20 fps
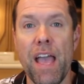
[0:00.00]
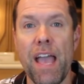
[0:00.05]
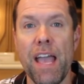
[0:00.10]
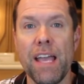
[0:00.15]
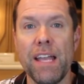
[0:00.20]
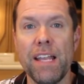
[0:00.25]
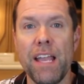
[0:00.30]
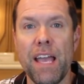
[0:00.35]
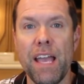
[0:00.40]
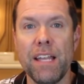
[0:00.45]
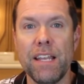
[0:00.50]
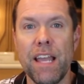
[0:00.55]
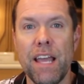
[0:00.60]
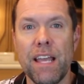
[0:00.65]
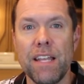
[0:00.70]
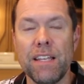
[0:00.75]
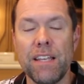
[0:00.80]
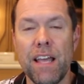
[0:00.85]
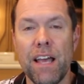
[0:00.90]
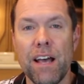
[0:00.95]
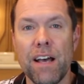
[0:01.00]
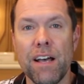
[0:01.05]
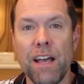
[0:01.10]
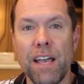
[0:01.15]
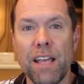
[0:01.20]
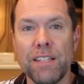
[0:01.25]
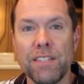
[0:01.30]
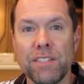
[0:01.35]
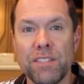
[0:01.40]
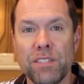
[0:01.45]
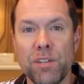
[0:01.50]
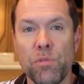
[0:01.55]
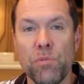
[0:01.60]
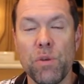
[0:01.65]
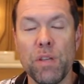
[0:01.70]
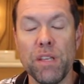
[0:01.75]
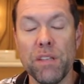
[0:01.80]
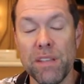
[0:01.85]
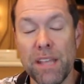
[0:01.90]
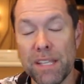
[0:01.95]
And
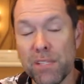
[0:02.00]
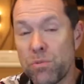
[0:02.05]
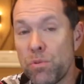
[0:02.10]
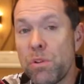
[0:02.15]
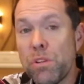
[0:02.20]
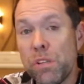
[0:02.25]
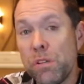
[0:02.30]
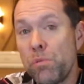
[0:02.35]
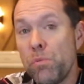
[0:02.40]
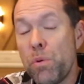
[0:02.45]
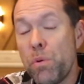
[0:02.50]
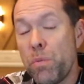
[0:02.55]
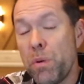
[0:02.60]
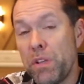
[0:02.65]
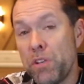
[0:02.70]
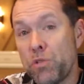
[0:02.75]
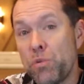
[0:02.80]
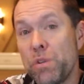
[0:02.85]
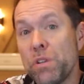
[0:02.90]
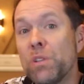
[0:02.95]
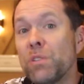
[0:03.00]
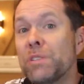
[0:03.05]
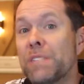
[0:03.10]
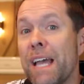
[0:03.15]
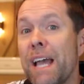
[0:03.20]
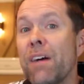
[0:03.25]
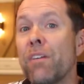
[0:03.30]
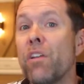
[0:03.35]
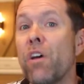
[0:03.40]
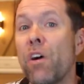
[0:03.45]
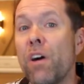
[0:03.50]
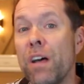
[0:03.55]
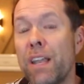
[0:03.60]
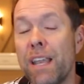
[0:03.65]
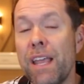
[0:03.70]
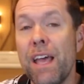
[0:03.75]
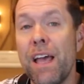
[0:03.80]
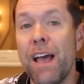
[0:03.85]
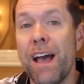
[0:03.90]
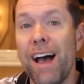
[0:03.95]
so that's really what we drilled down
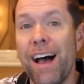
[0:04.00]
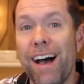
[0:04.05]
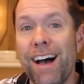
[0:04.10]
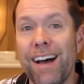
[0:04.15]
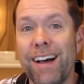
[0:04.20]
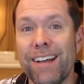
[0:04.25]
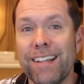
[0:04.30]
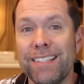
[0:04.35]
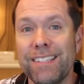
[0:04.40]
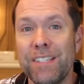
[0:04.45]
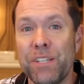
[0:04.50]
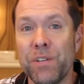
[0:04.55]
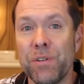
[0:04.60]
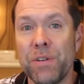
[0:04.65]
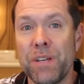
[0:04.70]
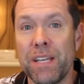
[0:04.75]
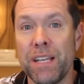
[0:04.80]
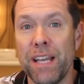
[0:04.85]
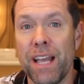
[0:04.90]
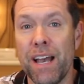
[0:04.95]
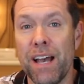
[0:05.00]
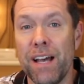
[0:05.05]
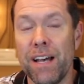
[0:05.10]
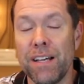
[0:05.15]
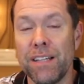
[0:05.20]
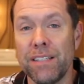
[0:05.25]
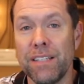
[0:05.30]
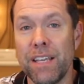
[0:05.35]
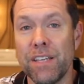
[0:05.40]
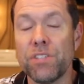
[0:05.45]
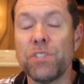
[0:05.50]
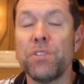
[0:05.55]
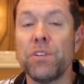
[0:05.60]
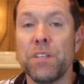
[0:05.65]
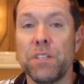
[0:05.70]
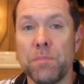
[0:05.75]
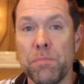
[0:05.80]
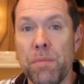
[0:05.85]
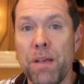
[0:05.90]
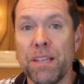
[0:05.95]
on during
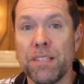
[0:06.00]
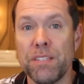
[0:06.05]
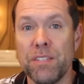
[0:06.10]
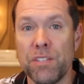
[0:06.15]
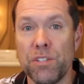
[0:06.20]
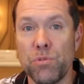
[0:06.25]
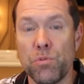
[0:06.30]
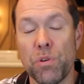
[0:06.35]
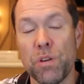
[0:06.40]
yesterday's message.